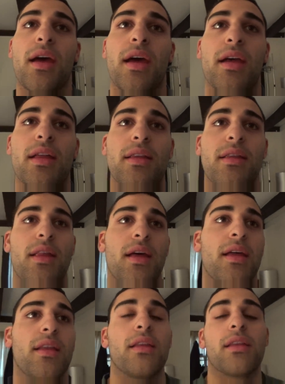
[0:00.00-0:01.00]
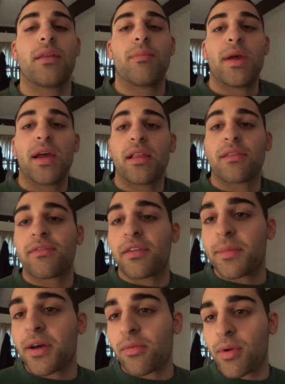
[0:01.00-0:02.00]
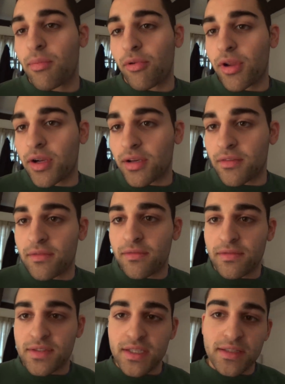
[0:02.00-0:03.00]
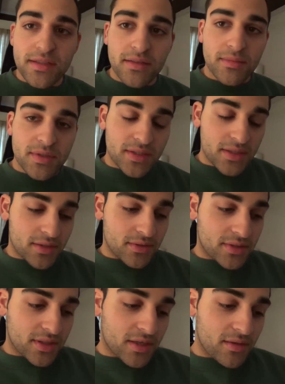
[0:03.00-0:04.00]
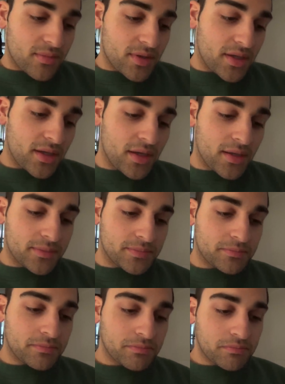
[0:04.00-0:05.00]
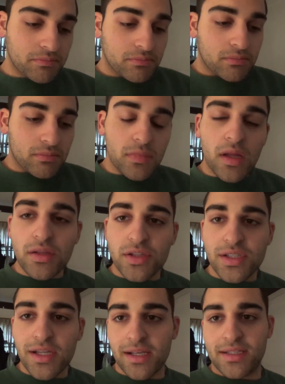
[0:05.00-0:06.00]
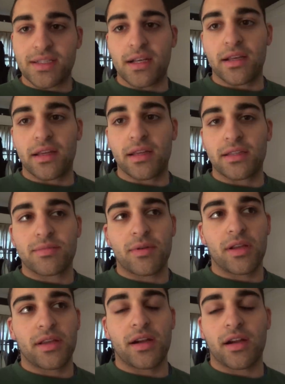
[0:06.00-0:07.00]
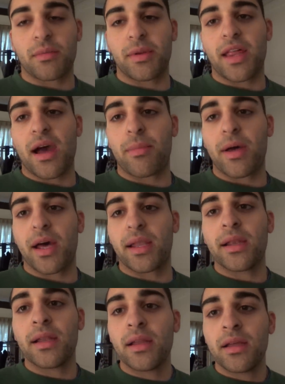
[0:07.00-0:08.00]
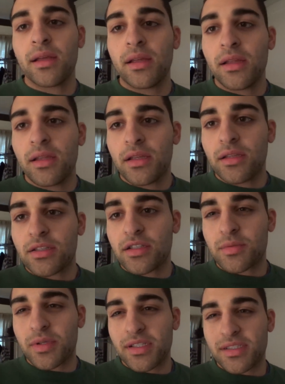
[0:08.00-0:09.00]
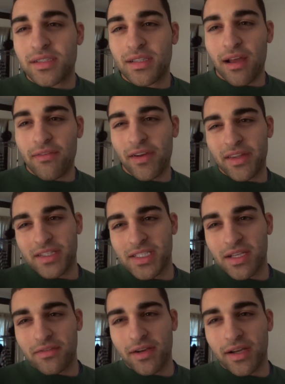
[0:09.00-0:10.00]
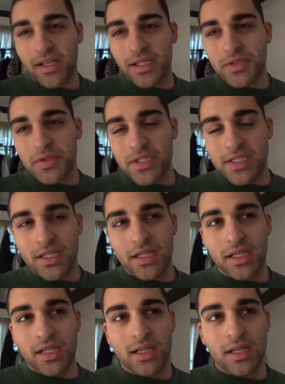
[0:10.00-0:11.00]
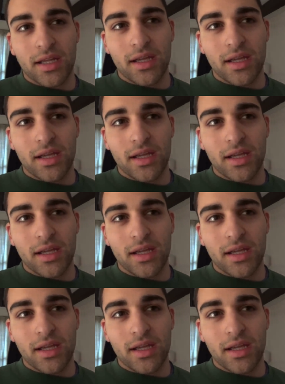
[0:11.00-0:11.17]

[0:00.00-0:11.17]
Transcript: And then male and female reproductive systems. So it's going to be, I just got to study it. It's probably not going to be that bad. Just because I find this stuff kind of interesting.